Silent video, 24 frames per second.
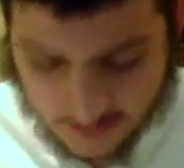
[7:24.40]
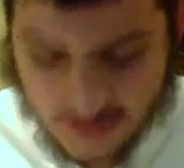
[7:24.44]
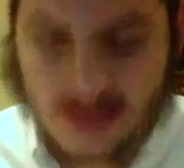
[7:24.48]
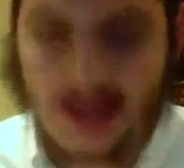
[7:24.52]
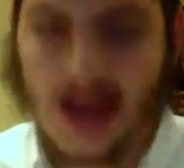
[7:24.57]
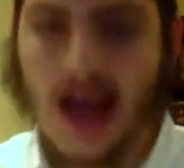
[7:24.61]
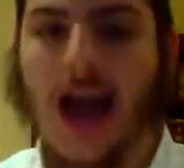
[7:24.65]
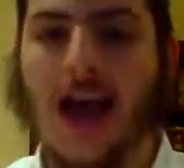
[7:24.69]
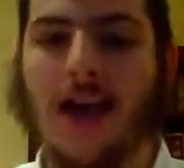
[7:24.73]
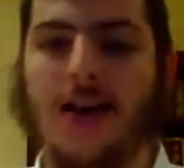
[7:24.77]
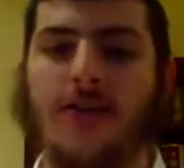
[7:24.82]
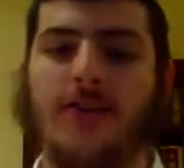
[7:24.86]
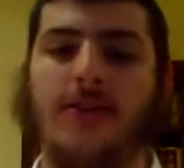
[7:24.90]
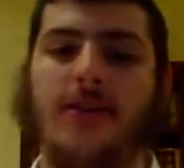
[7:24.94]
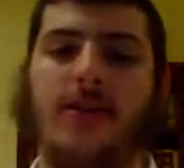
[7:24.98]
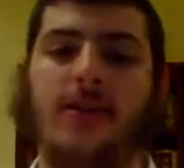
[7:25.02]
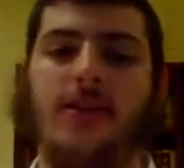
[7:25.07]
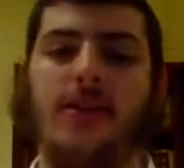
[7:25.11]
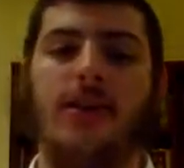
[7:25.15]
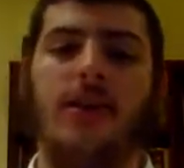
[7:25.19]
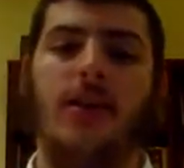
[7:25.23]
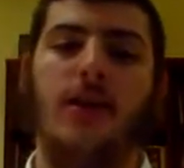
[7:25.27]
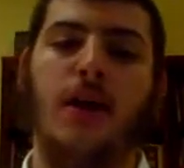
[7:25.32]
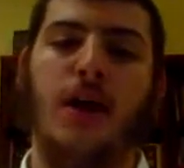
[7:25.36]
is higher
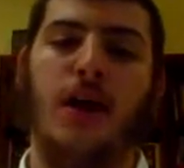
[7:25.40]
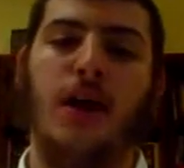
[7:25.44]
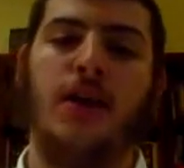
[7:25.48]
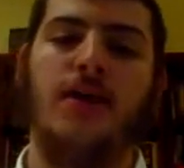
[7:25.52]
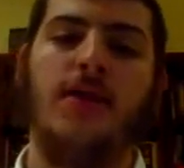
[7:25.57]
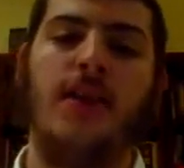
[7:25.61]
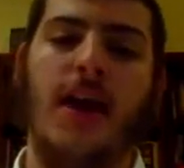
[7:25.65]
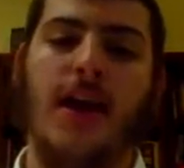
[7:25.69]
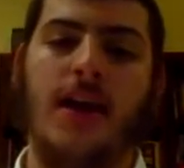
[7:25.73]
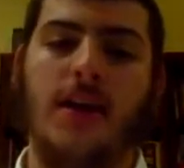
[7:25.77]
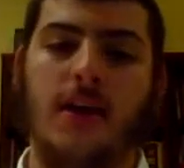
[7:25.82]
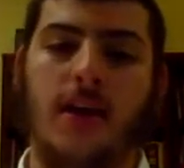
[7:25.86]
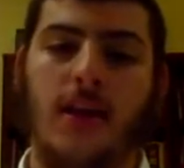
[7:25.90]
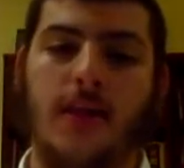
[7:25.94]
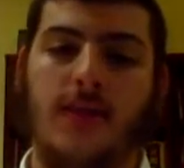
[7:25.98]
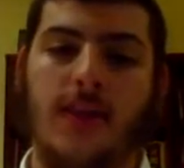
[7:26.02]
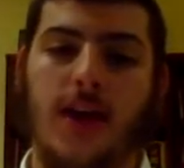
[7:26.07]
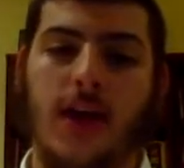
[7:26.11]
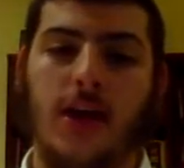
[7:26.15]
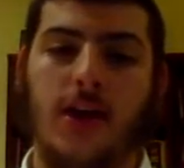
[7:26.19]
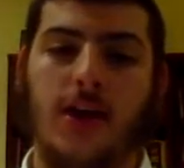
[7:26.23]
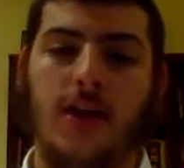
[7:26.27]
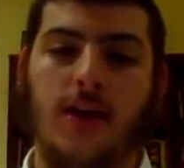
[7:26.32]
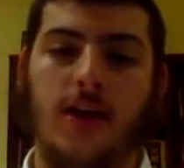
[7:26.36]
than
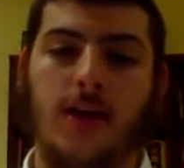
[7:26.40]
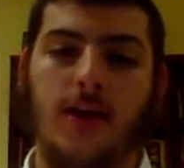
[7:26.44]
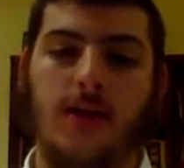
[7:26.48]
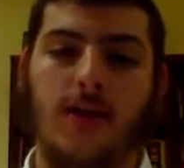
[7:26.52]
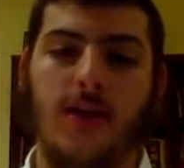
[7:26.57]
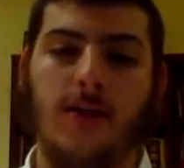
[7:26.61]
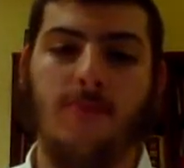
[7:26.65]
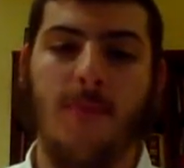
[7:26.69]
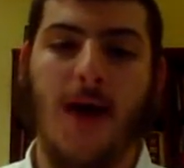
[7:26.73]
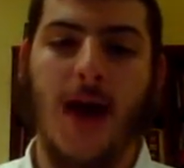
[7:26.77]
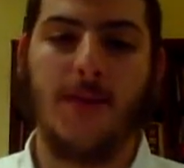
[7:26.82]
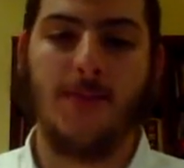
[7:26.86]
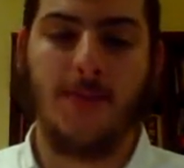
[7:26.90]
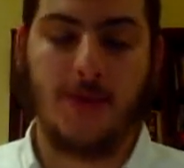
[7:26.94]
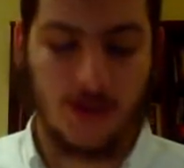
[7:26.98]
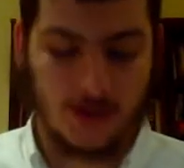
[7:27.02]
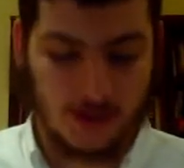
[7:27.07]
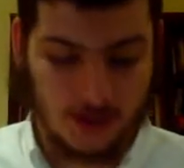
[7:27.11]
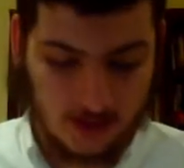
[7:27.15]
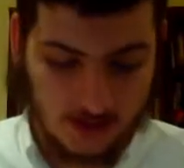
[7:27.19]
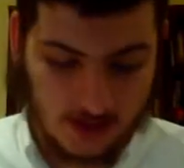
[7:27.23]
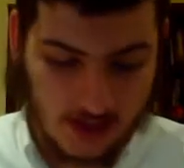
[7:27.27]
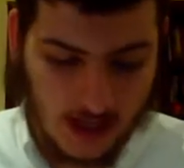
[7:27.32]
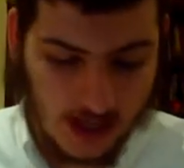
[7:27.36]
my
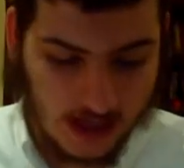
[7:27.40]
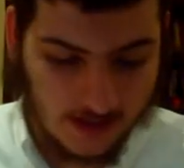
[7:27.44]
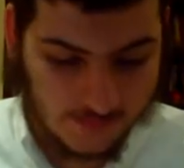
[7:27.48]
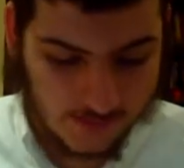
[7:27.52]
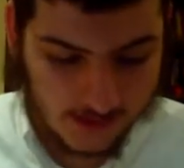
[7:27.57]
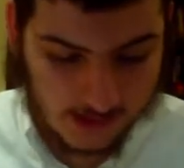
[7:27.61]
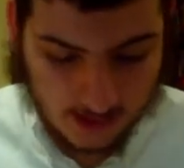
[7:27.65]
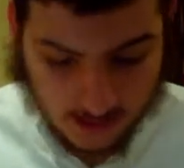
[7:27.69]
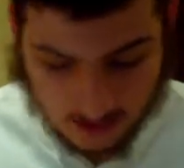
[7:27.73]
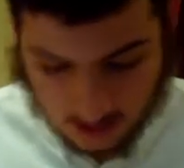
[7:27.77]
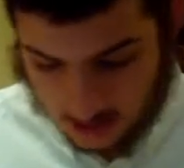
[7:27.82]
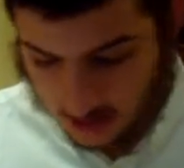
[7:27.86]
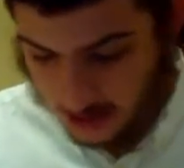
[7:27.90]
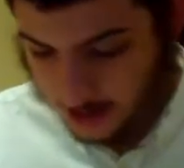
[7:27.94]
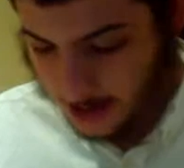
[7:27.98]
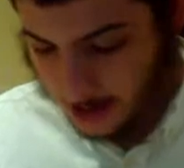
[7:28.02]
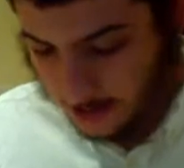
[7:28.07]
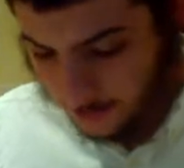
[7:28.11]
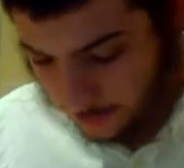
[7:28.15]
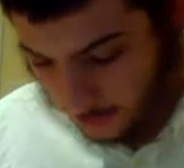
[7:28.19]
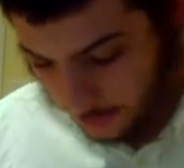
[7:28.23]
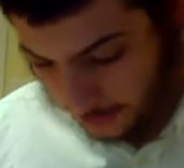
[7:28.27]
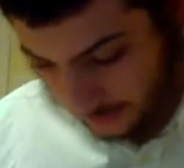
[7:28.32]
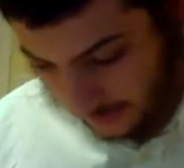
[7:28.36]
personal lives.
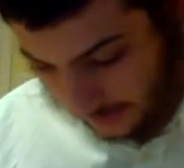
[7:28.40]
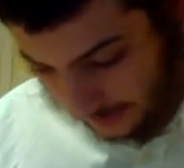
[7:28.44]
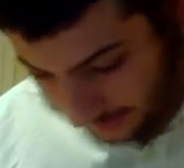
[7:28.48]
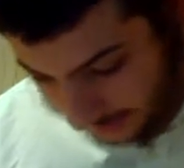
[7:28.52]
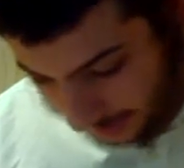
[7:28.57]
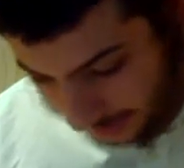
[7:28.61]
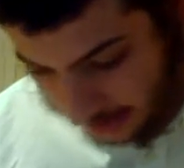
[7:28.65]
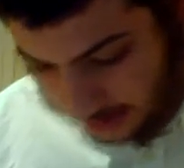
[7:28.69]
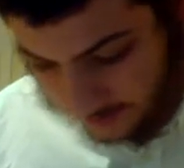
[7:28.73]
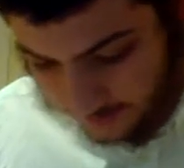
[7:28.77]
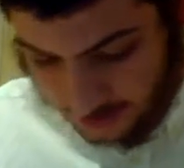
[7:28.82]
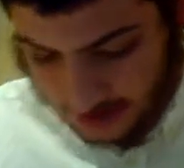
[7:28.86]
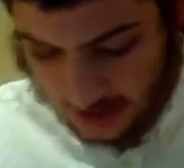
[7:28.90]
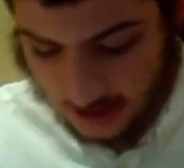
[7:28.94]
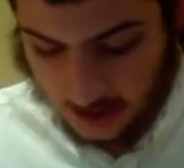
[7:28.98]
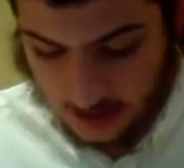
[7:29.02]
But and then